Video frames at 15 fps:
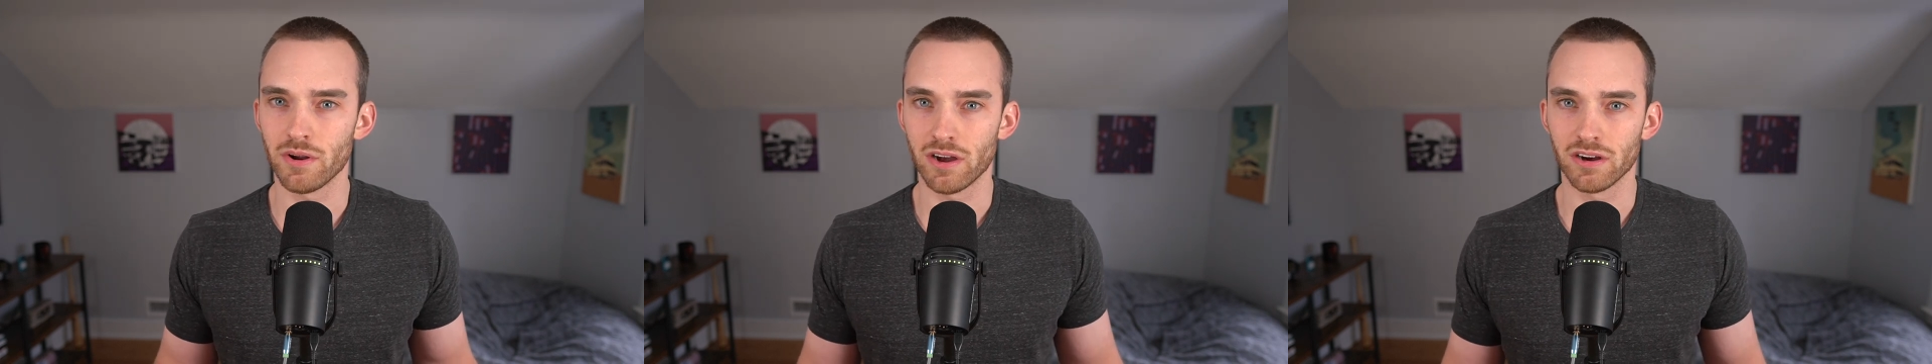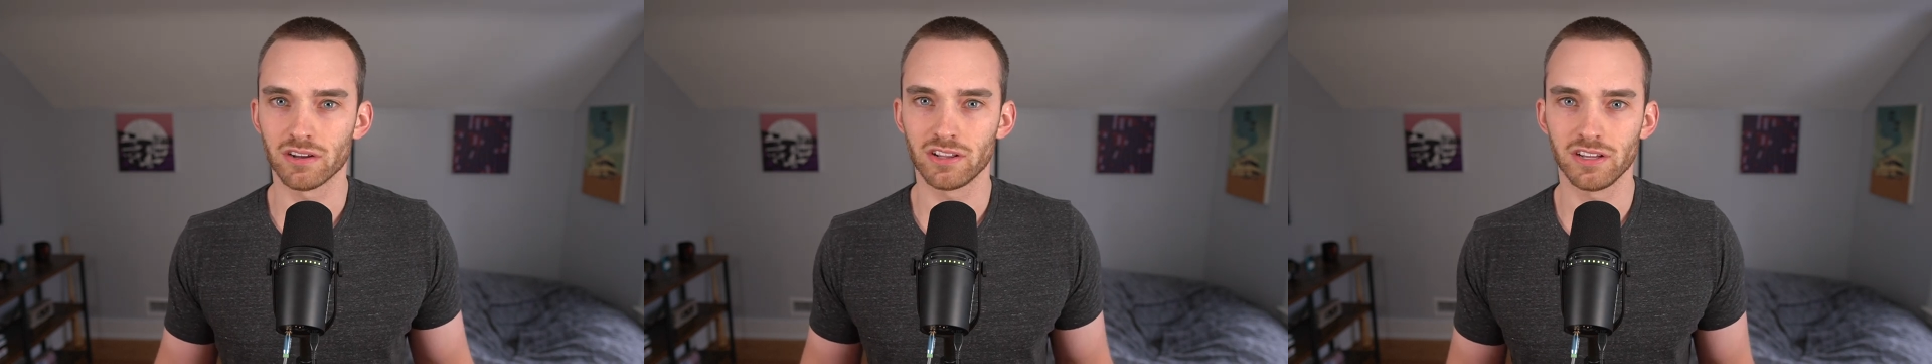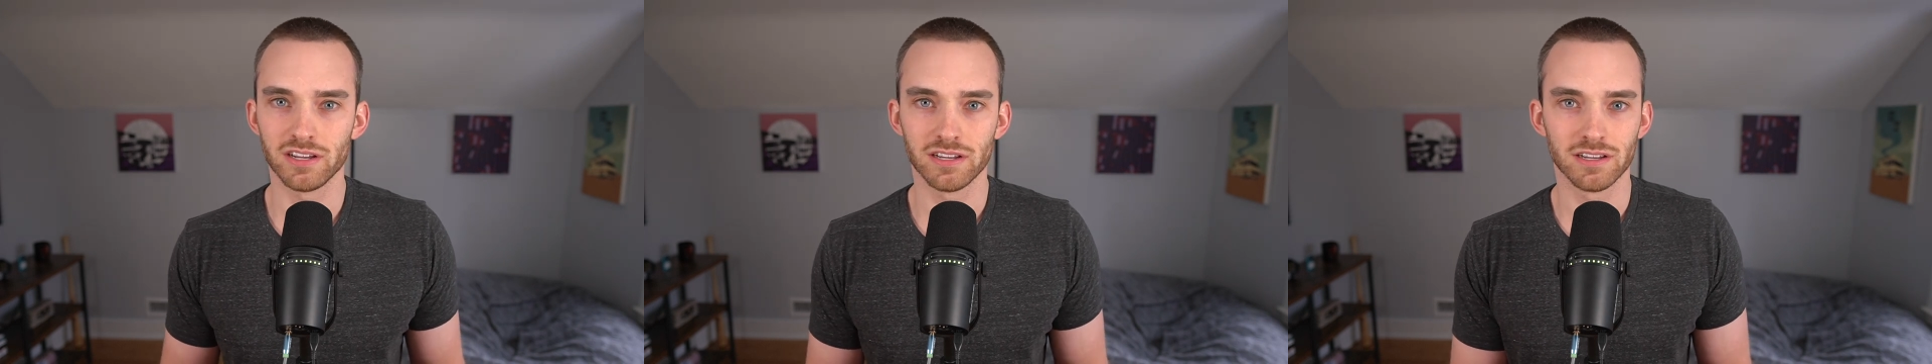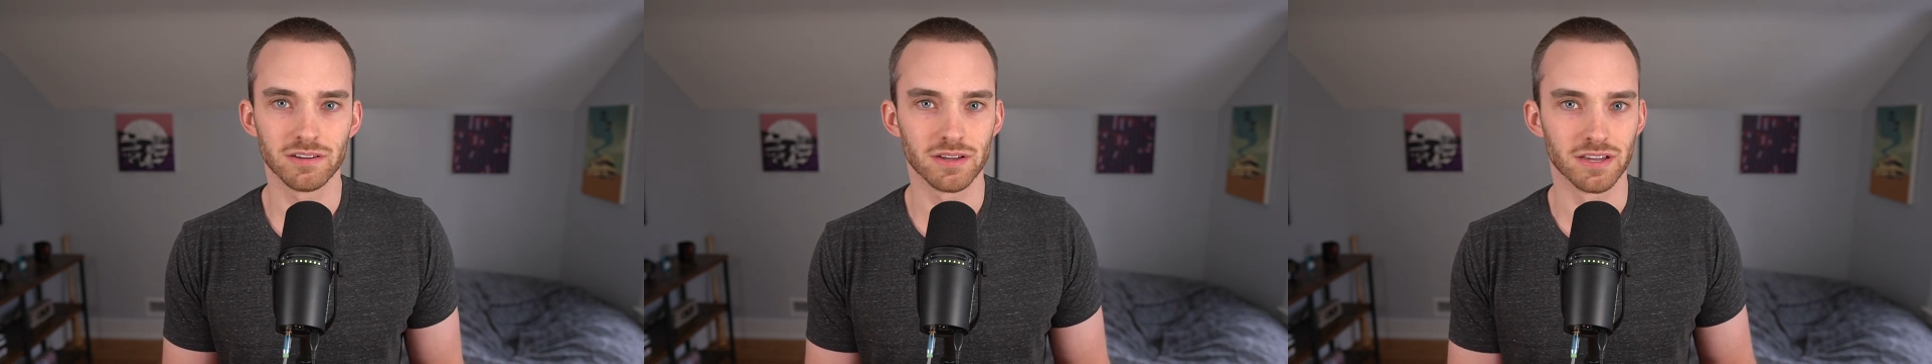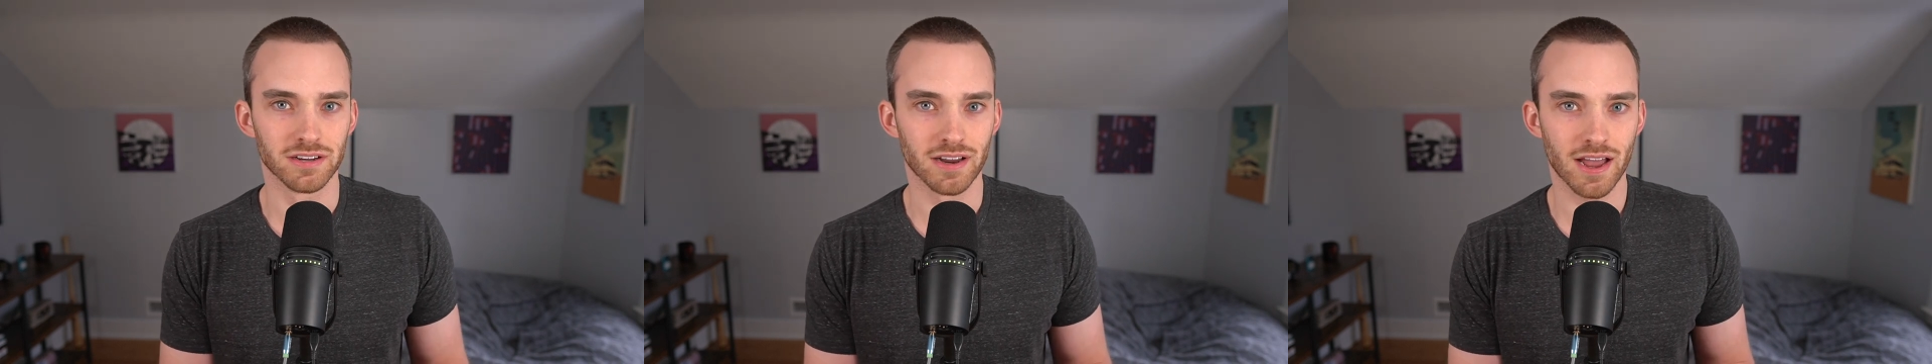ugly,
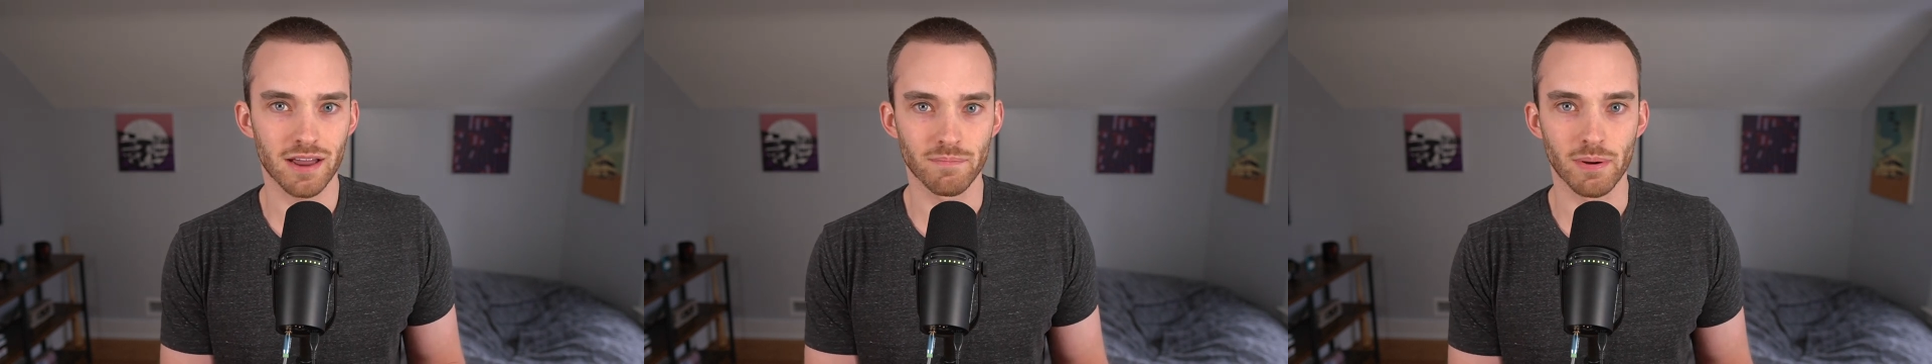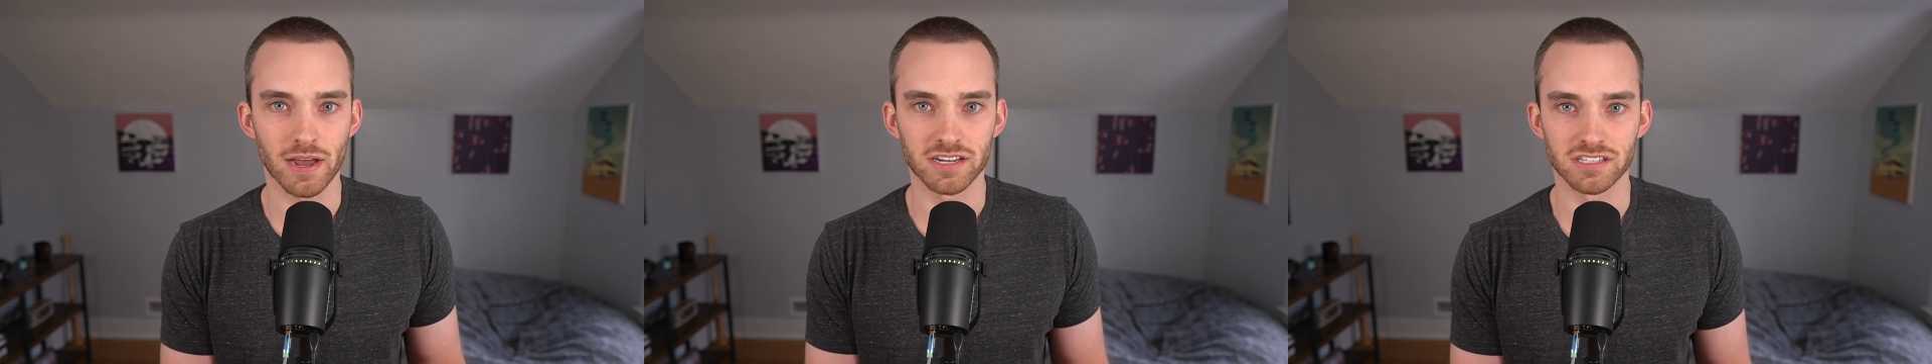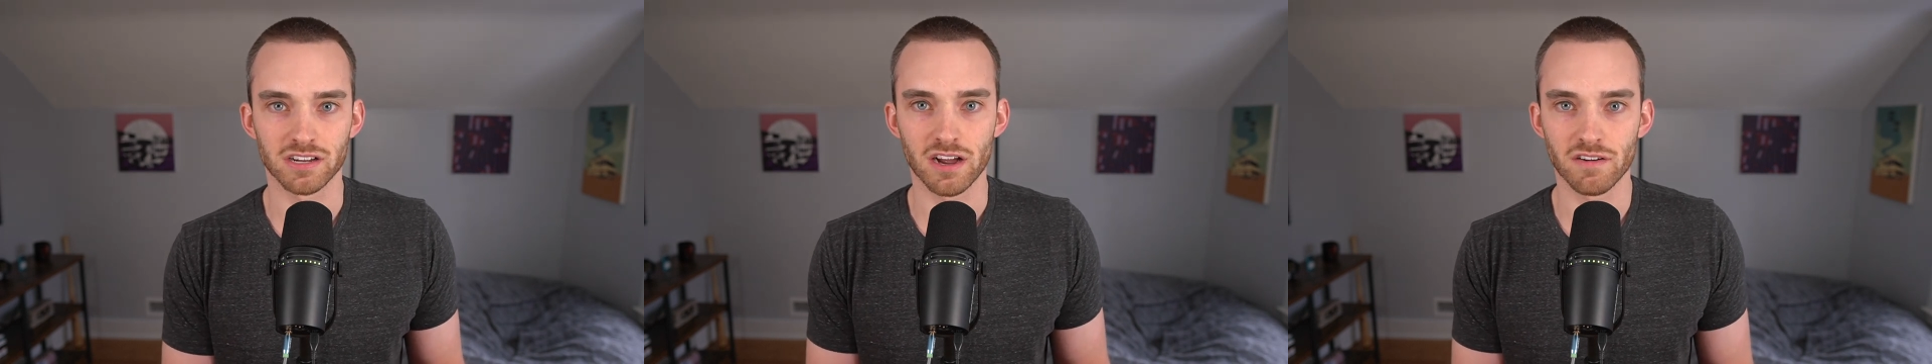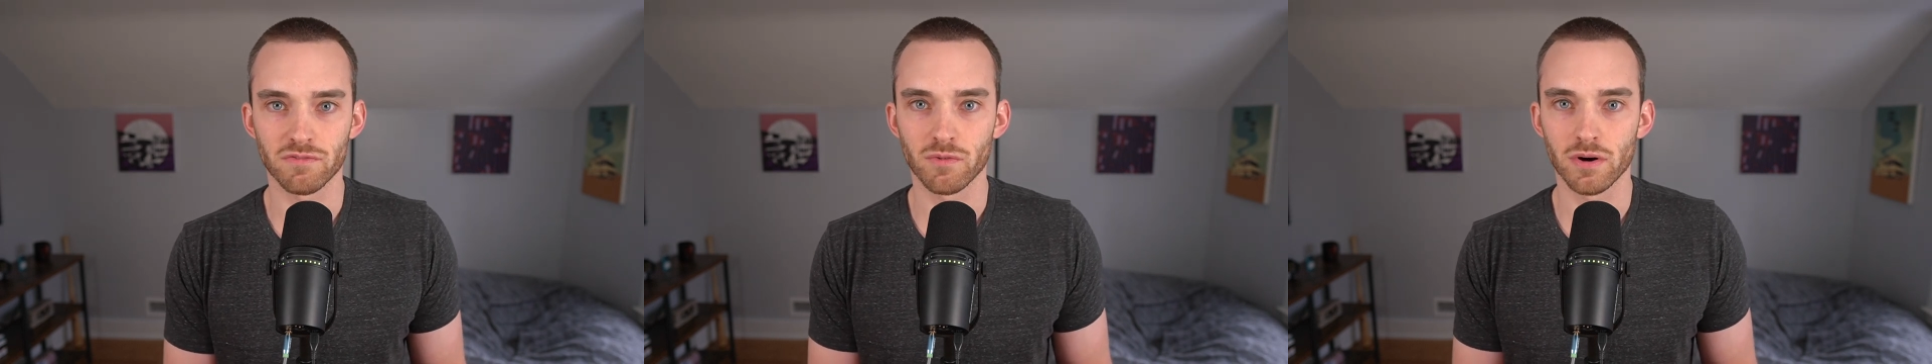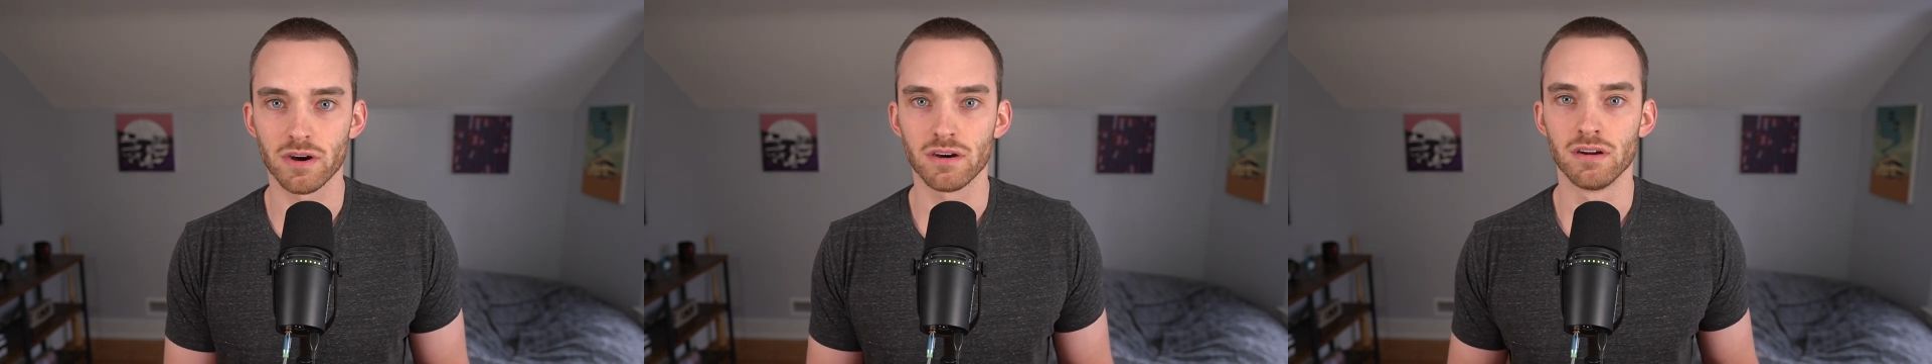and had bad
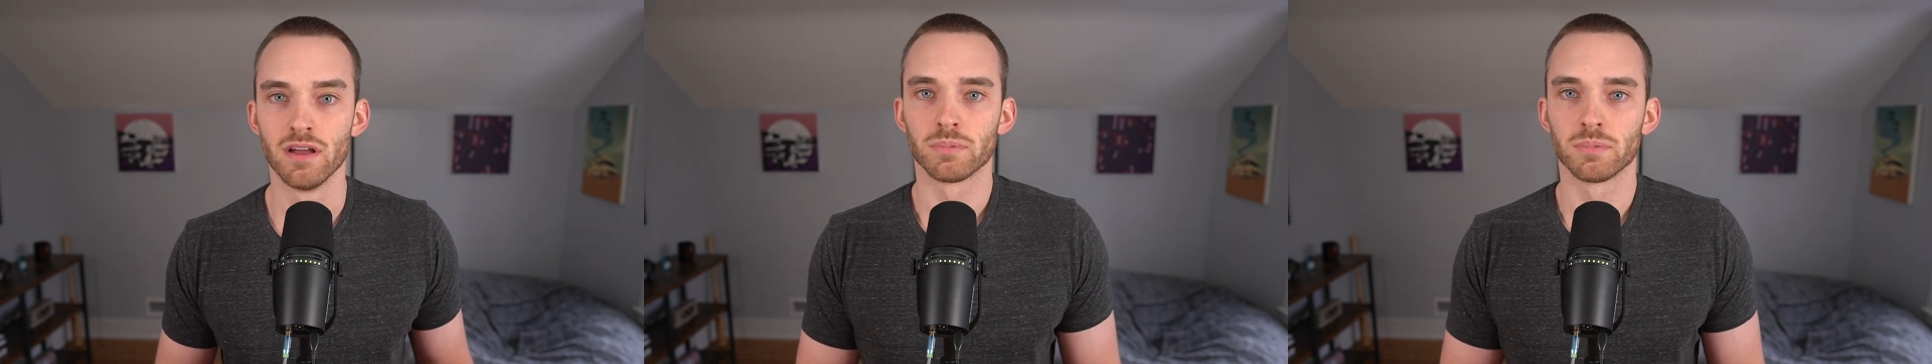software.